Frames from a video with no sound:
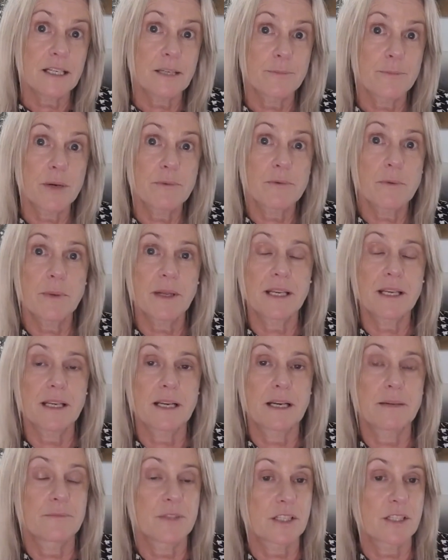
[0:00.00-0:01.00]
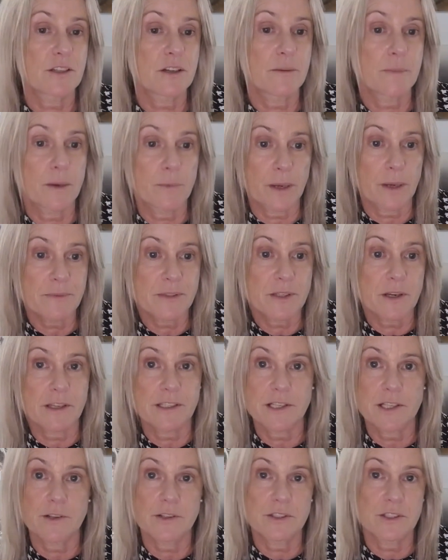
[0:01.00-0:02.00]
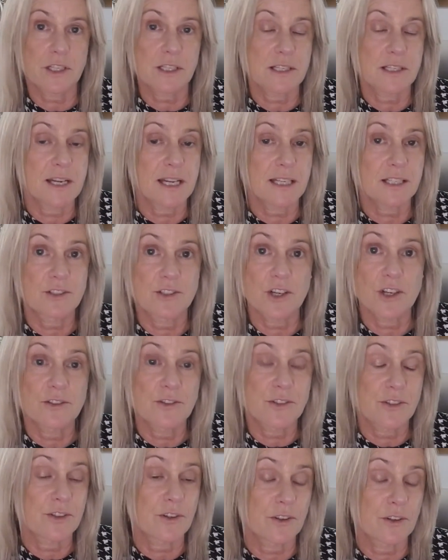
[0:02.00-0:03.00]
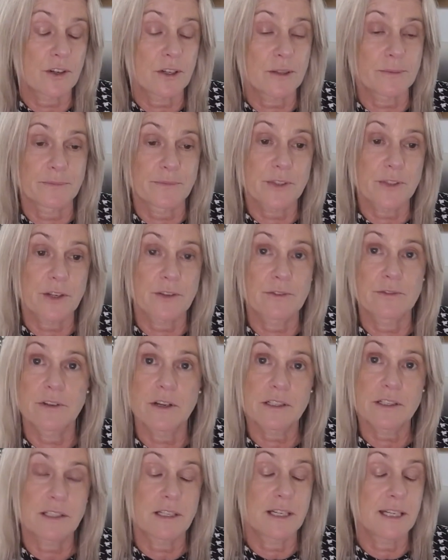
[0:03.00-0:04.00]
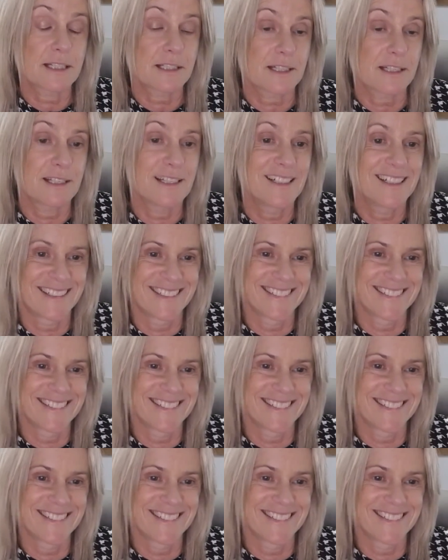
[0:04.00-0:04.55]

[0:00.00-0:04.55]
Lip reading: Probably just on my website. So it's just nessjones.com. So nice and easy.